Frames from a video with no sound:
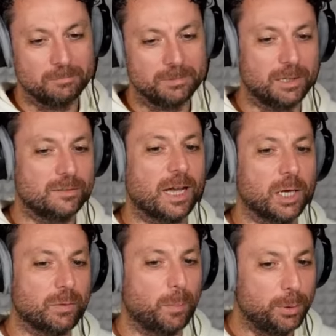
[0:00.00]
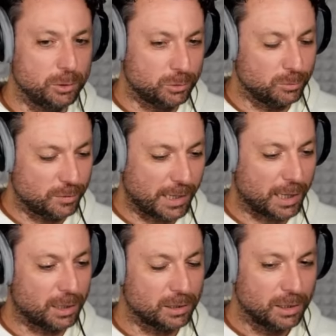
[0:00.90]
There is kind of a push to
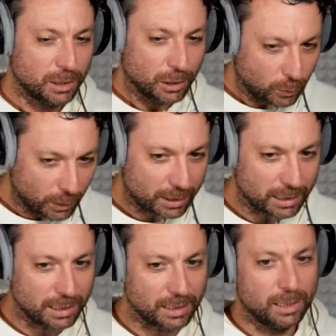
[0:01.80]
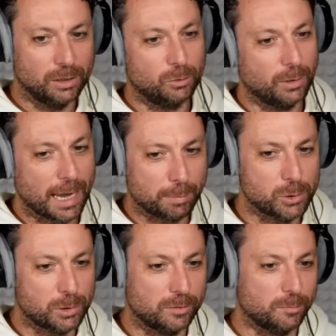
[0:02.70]
scale quickly, to
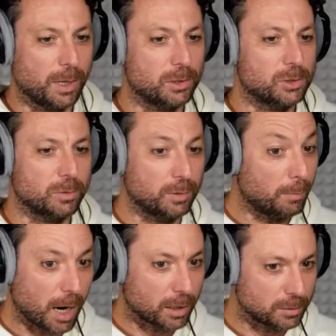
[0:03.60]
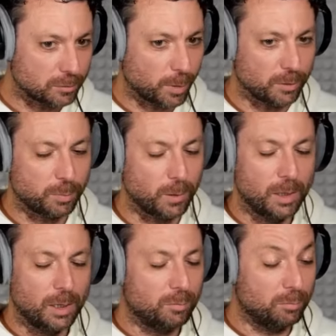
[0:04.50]
capture as much of the market as possible
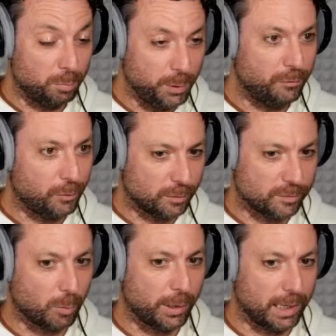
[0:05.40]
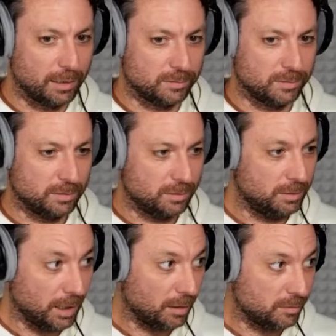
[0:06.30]
before someone else
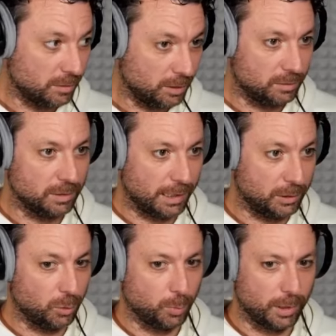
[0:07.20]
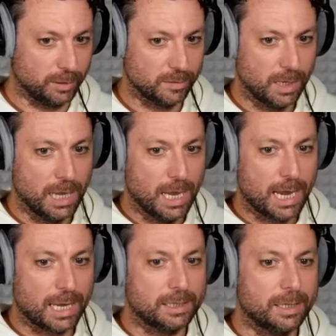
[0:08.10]
does it in your place.
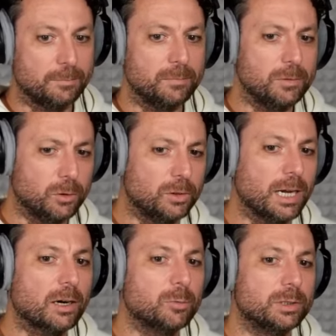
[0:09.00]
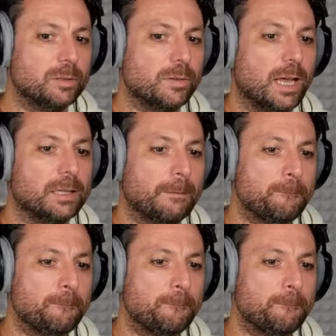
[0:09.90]
And, the argument is that